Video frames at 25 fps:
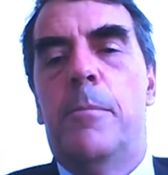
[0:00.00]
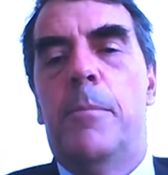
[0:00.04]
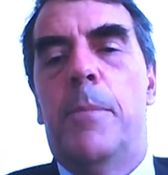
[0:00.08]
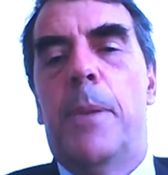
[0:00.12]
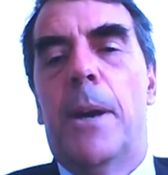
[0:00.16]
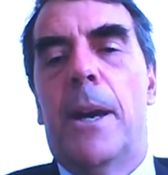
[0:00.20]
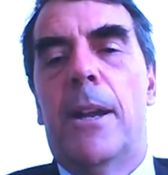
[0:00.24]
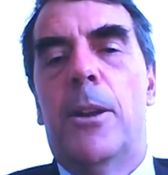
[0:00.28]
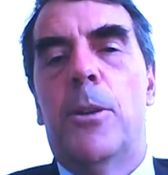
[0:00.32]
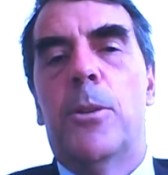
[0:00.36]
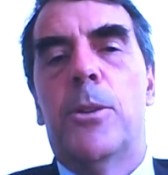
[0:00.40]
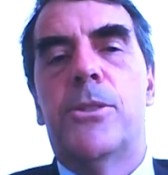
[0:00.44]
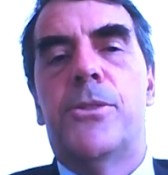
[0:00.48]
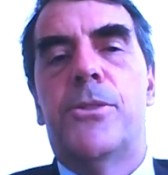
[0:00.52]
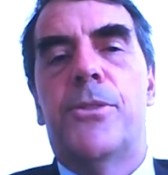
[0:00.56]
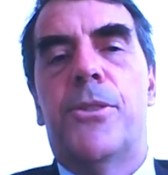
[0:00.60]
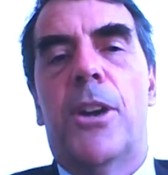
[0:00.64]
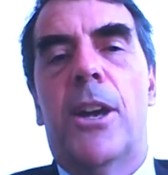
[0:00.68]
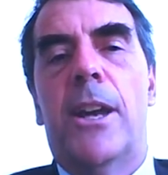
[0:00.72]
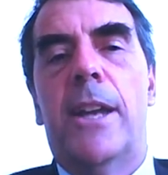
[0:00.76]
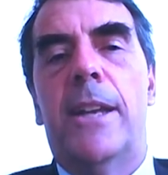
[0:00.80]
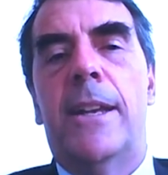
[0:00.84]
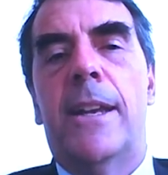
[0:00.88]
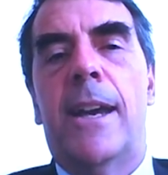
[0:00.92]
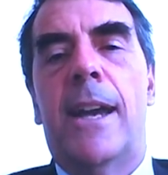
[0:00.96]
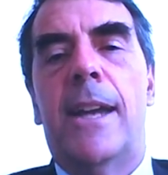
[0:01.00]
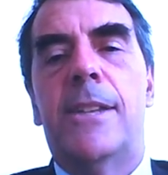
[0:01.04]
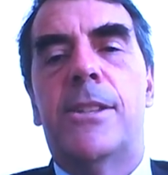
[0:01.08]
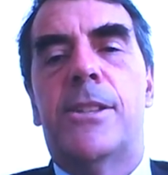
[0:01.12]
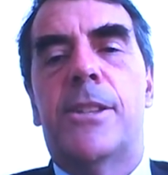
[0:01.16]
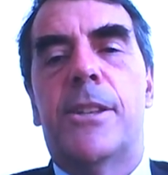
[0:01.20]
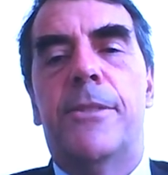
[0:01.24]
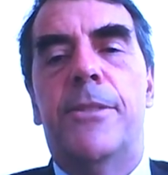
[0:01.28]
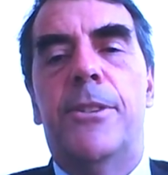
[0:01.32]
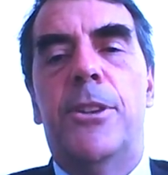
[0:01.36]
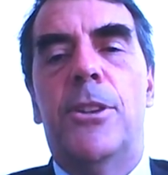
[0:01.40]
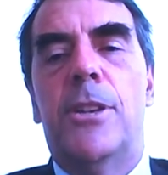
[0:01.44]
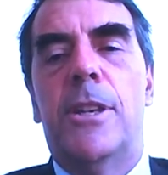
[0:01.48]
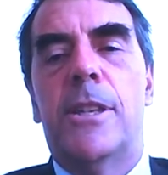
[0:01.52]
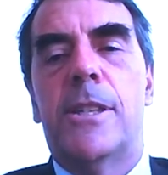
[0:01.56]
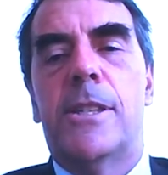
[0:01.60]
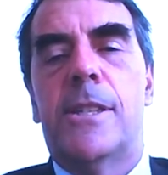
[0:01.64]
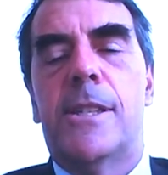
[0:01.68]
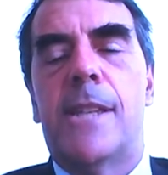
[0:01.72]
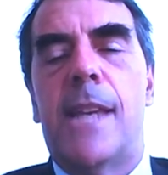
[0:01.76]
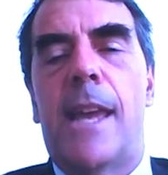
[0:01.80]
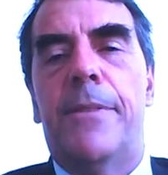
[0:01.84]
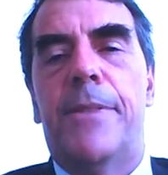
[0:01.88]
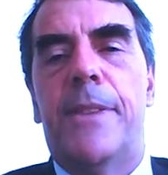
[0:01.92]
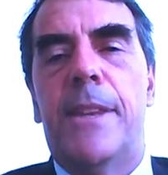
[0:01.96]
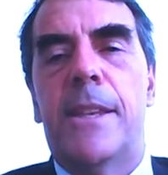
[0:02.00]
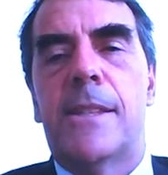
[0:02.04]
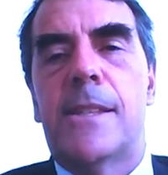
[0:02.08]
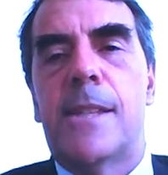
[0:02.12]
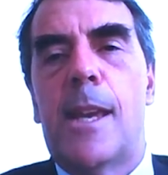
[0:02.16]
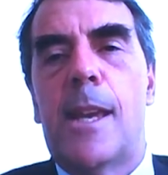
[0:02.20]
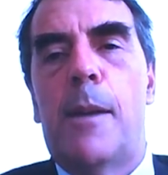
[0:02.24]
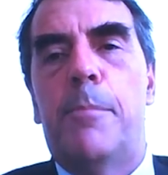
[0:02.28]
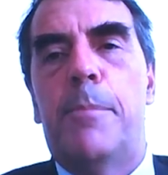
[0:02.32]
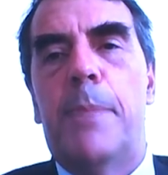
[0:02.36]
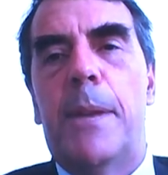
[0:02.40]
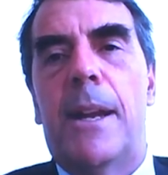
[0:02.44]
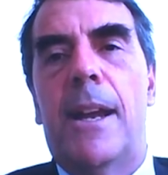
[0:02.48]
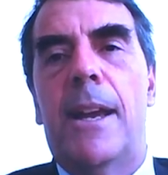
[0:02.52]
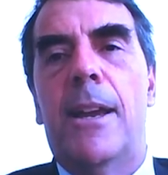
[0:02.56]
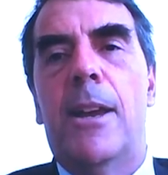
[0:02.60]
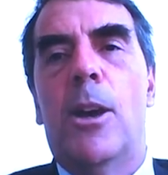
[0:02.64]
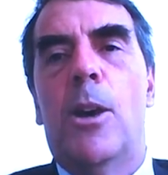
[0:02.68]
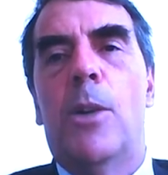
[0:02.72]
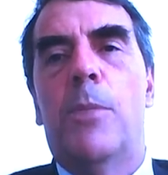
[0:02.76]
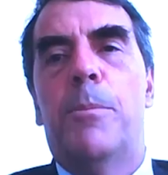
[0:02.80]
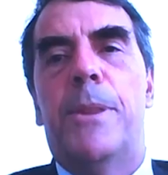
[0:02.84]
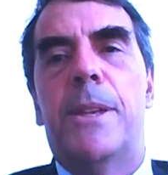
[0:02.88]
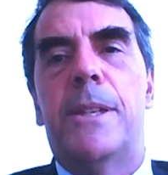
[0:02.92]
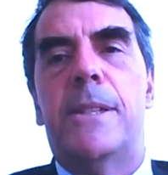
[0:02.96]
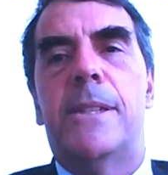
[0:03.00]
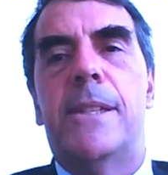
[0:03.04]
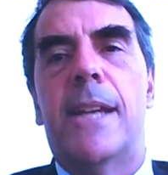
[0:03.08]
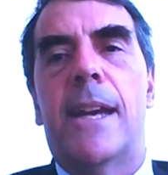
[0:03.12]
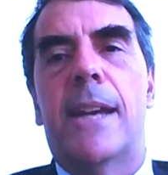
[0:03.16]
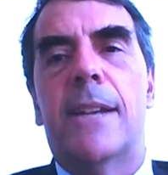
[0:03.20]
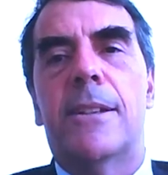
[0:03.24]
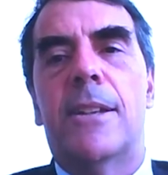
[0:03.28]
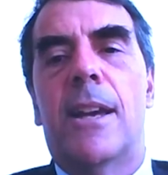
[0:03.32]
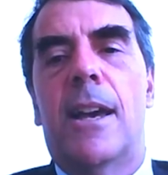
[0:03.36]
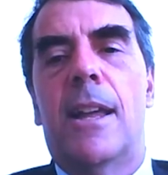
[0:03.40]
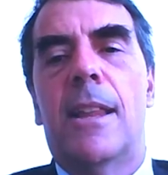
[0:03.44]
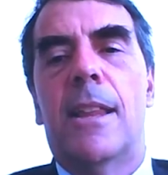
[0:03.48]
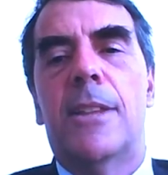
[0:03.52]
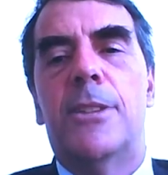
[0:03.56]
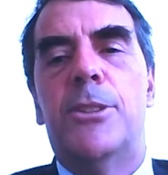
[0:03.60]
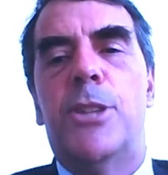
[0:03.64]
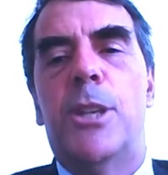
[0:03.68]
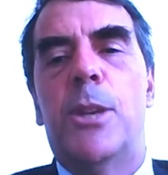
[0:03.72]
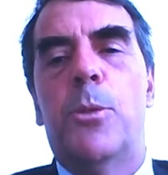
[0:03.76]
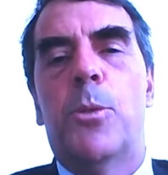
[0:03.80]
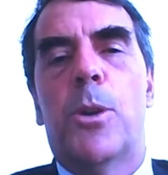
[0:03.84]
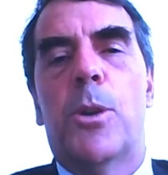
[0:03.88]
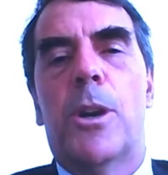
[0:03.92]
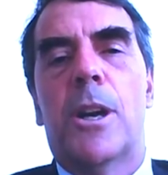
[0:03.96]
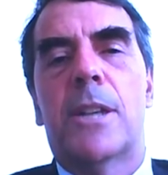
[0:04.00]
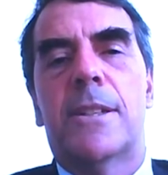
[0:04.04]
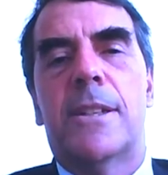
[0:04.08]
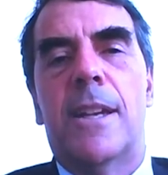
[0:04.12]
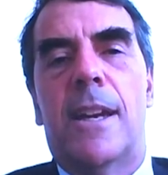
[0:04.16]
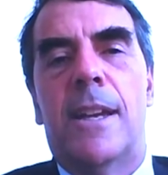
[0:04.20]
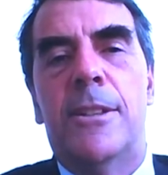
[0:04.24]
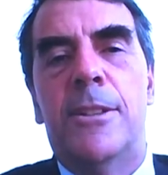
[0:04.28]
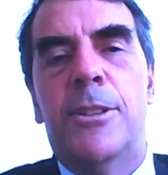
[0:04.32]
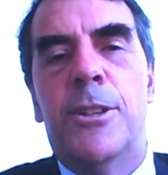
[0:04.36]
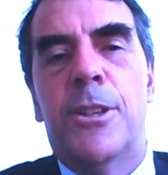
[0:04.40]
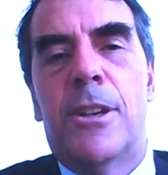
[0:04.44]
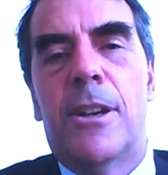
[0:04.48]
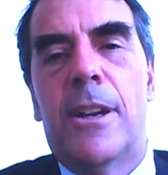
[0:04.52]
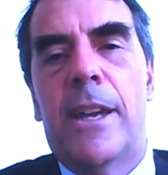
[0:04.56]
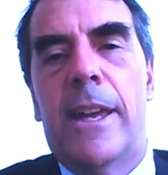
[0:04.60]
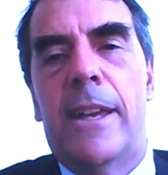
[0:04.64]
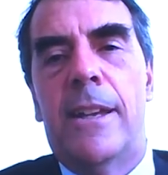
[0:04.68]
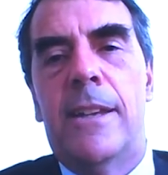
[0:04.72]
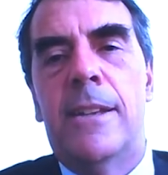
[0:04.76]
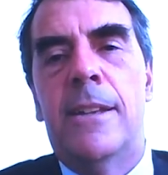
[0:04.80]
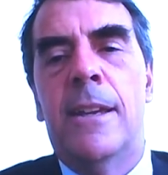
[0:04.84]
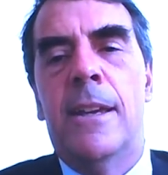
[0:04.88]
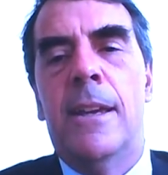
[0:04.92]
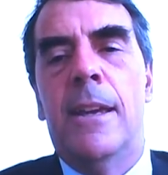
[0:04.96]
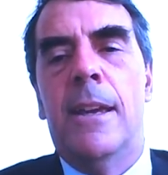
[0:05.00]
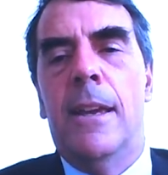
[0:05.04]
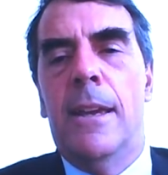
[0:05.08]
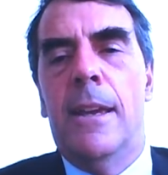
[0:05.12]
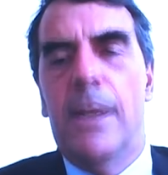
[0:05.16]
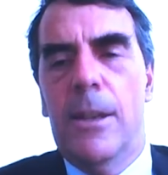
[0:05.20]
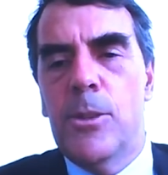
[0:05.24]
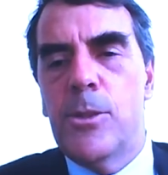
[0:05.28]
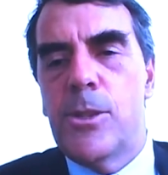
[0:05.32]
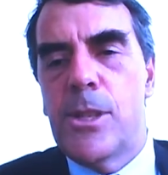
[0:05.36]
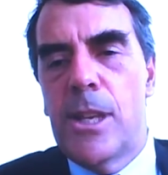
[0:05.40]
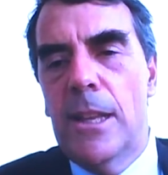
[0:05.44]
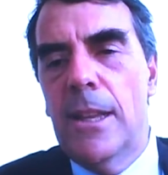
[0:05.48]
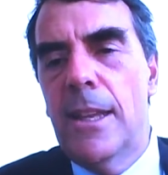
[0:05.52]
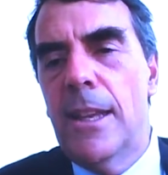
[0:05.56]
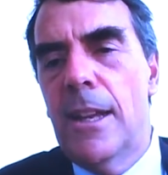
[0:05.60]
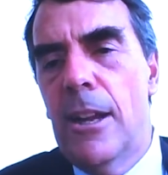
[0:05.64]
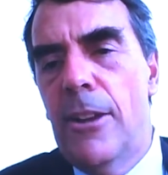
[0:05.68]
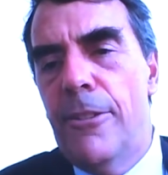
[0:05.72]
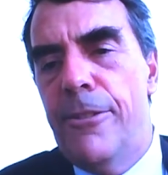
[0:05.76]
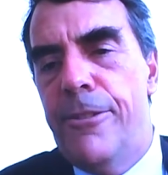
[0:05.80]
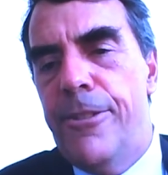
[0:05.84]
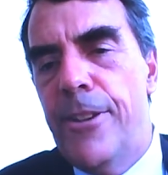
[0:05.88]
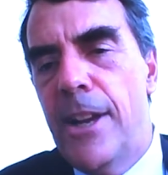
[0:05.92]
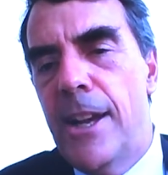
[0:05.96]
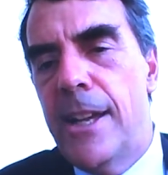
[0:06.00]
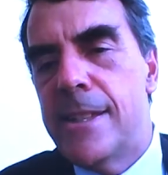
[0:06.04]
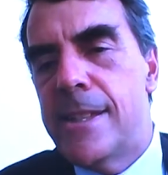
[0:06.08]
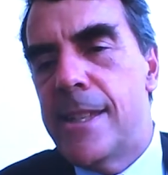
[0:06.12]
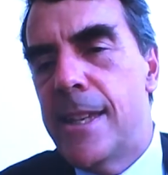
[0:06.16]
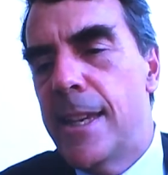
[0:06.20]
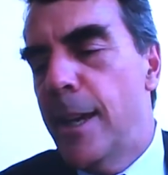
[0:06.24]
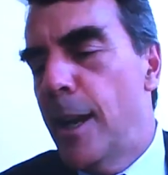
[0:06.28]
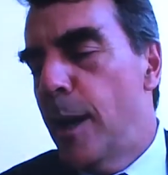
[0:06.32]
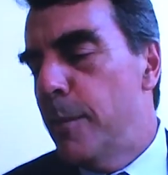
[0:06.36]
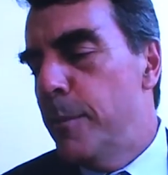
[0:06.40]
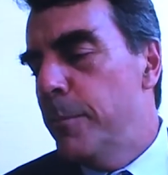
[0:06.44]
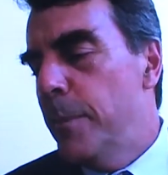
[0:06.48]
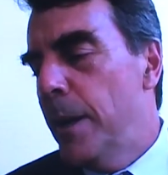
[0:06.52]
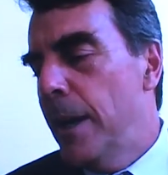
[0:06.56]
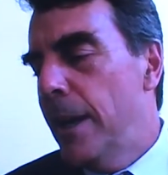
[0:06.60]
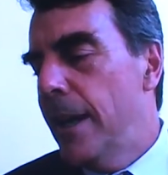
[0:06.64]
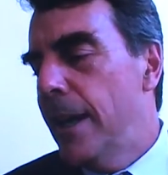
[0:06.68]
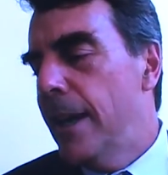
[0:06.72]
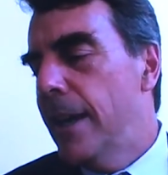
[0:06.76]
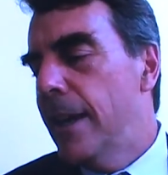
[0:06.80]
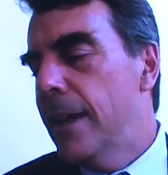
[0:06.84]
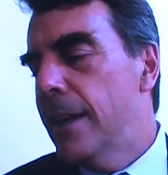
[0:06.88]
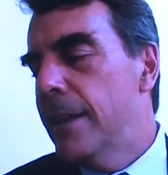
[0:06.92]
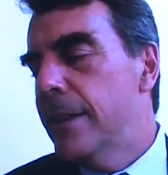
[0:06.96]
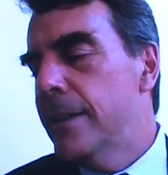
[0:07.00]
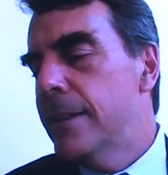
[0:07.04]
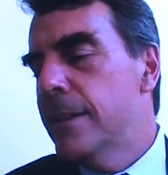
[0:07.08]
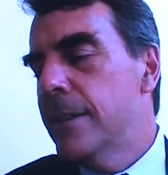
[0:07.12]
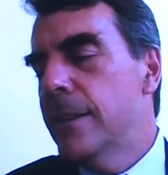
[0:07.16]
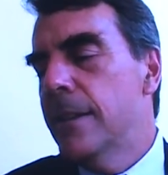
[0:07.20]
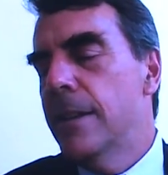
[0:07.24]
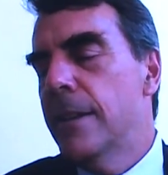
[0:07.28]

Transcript: but it was very nice of you to set this up, and I hope the technology worked on your end. It was a little fuzzy on my end,